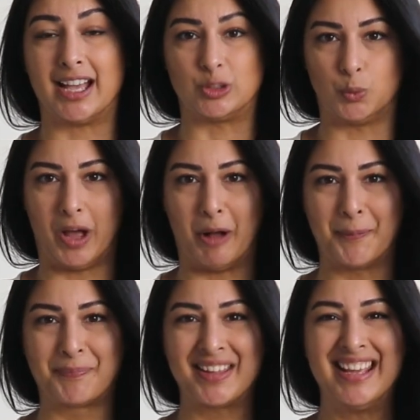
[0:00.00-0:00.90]
as
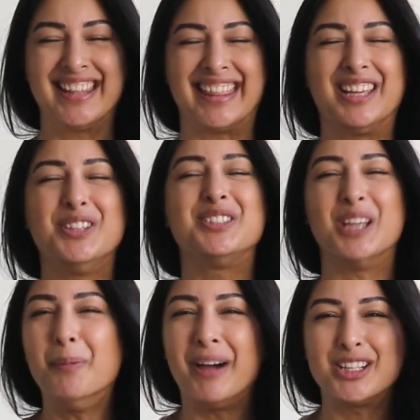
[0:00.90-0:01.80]
well. Thank you
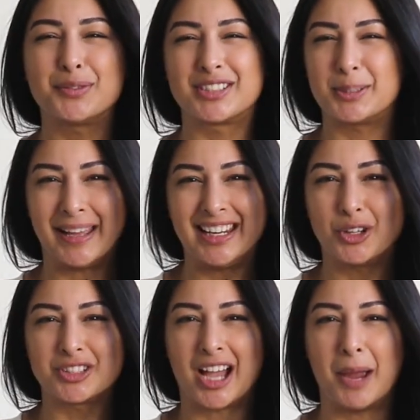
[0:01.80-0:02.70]
so much for spending
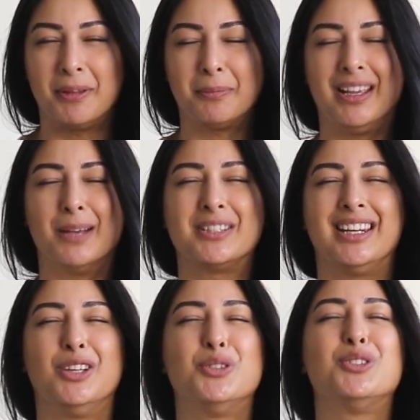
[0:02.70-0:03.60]
your time with me. I'm
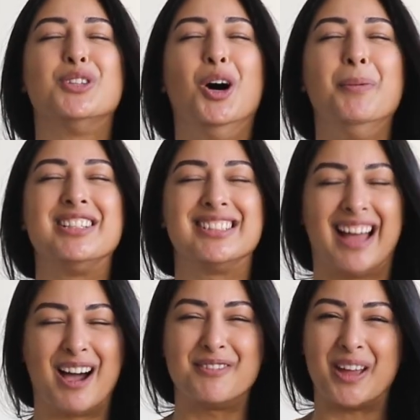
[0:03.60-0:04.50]
sending you so much
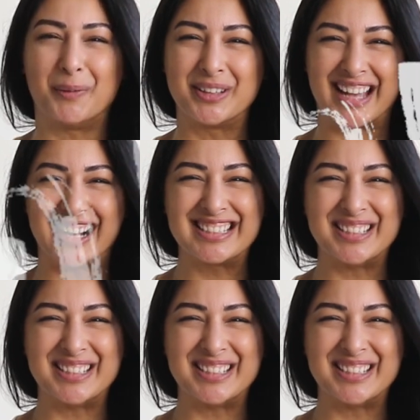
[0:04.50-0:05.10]
love, and we'll talk